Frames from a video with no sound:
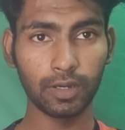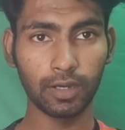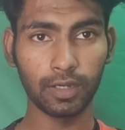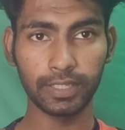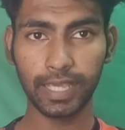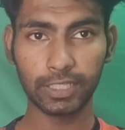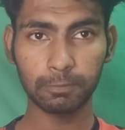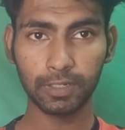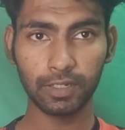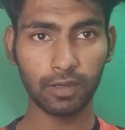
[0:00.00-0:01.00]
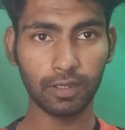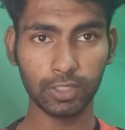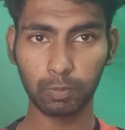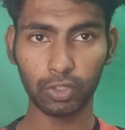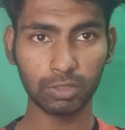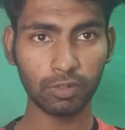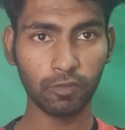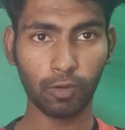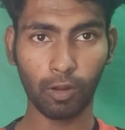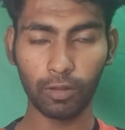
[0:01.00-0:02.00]
He has been responsible
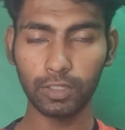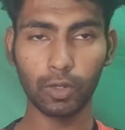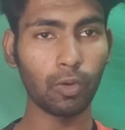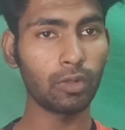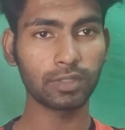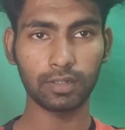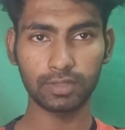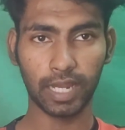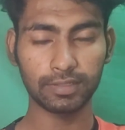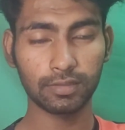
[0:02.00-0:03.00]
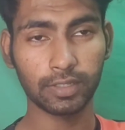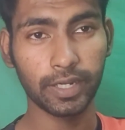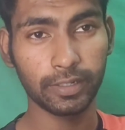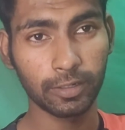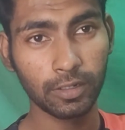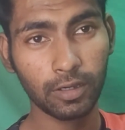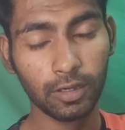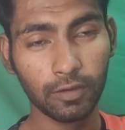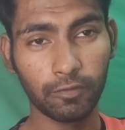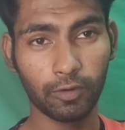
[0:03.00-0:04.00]
for all the goals and chances created
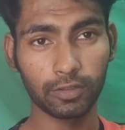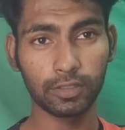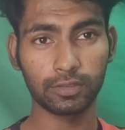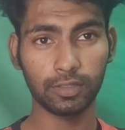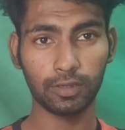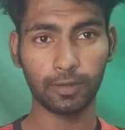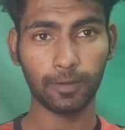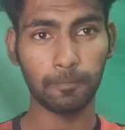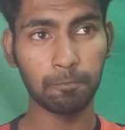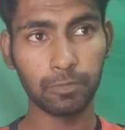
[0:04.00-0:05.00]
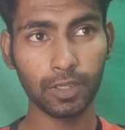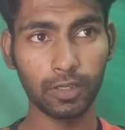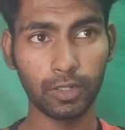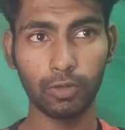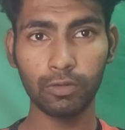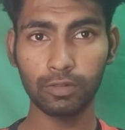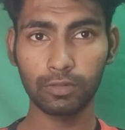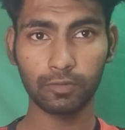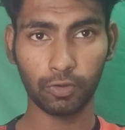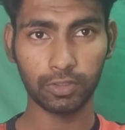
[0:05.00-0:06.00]
for this,
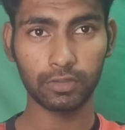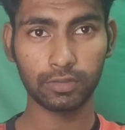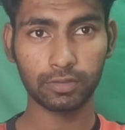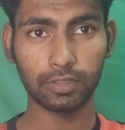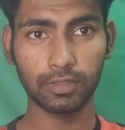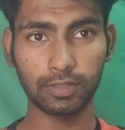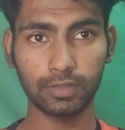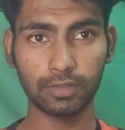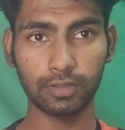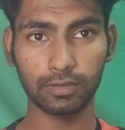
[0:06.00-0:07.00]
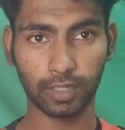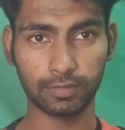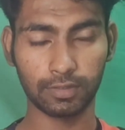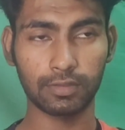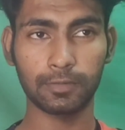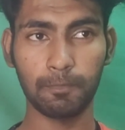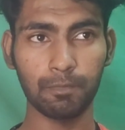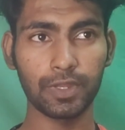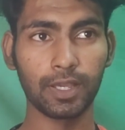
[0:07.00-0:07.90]
for this season's success.